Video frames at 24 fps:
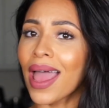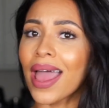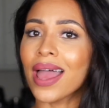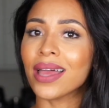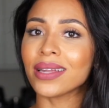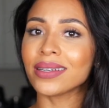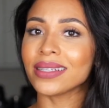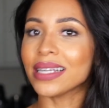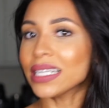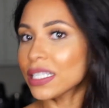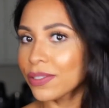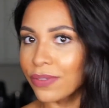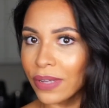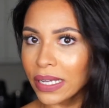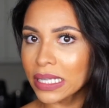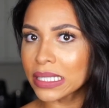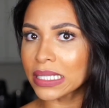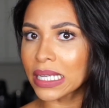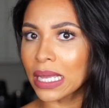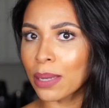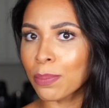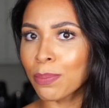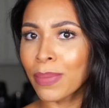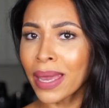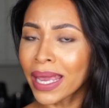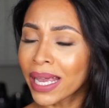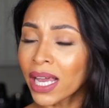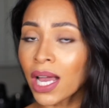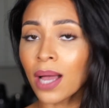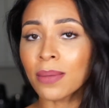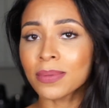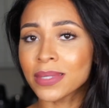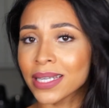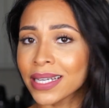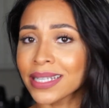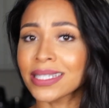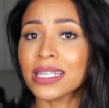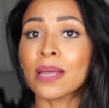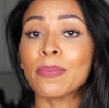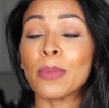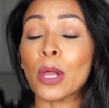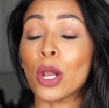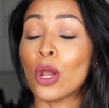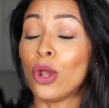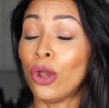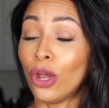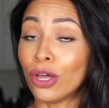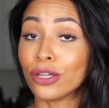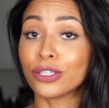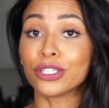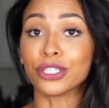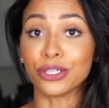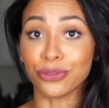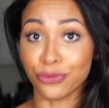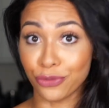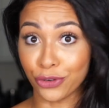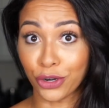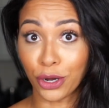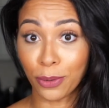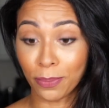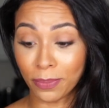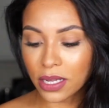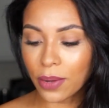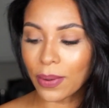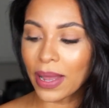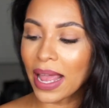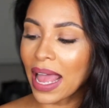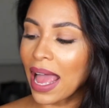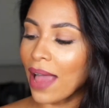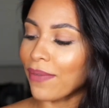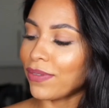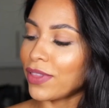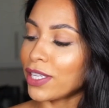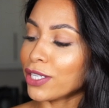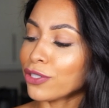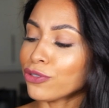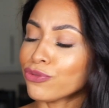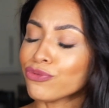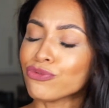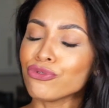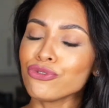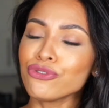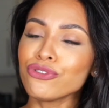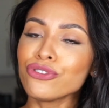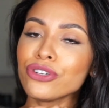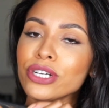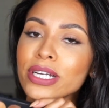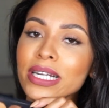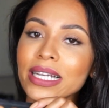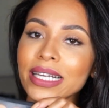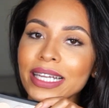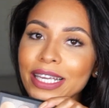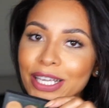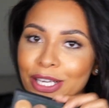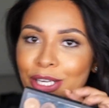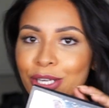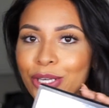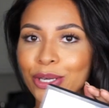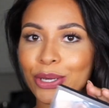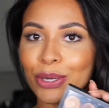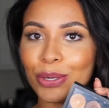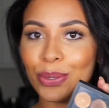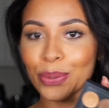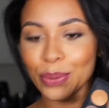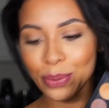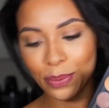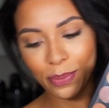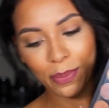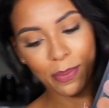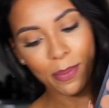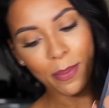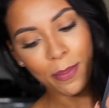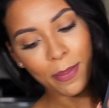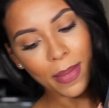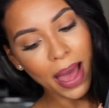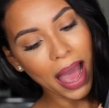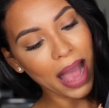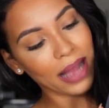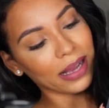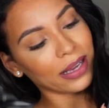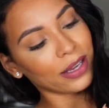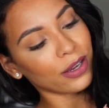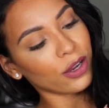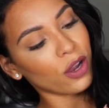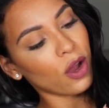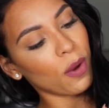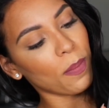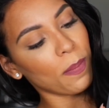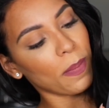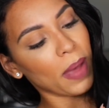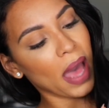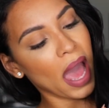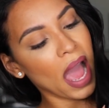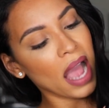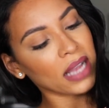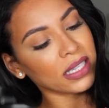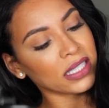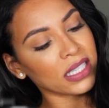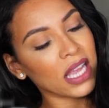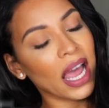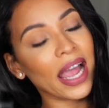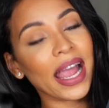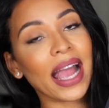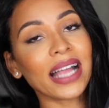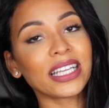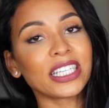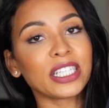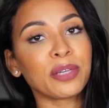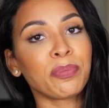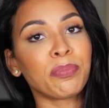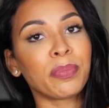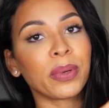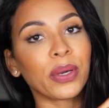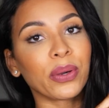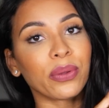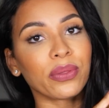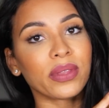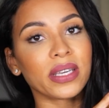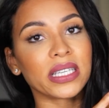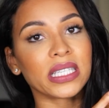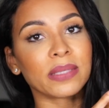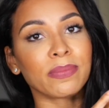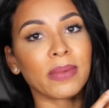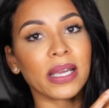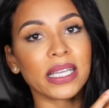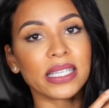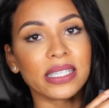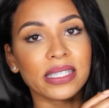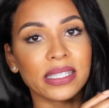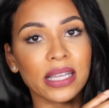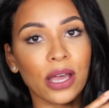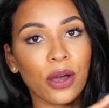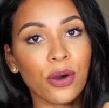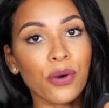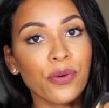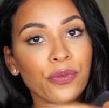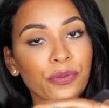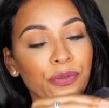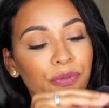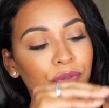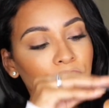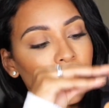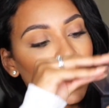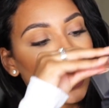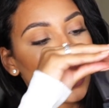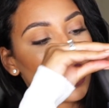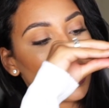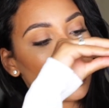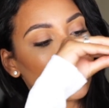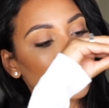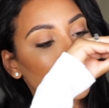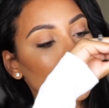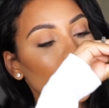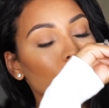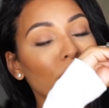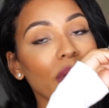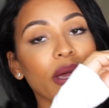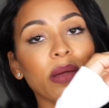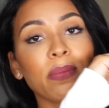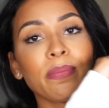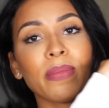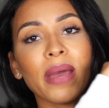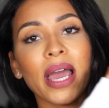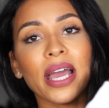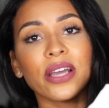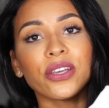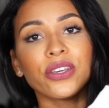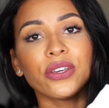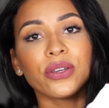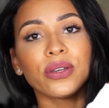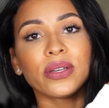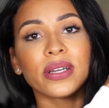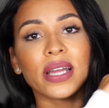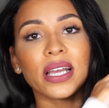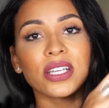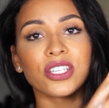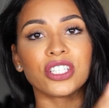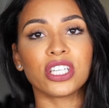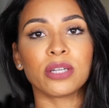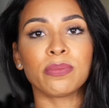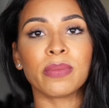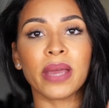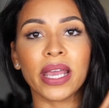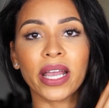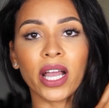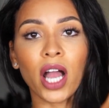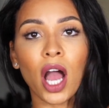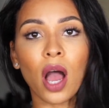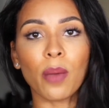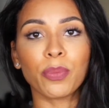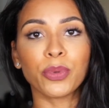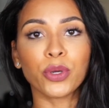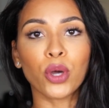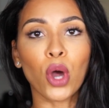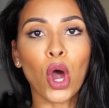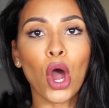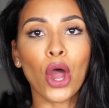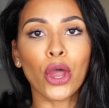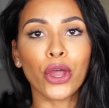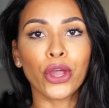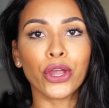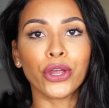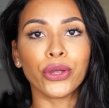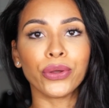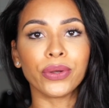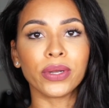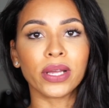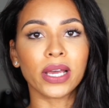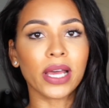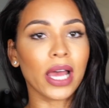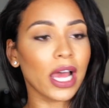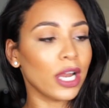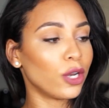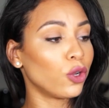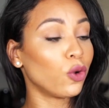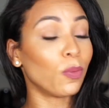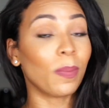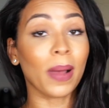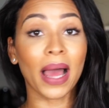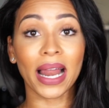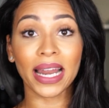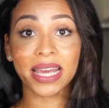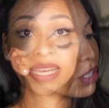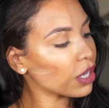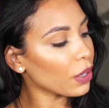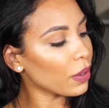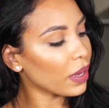And let's face it, makeup takes up a lot of room. So I have this really cute MAC compact. I actually built this myself. So in MAC, you can actually make up your own little palette.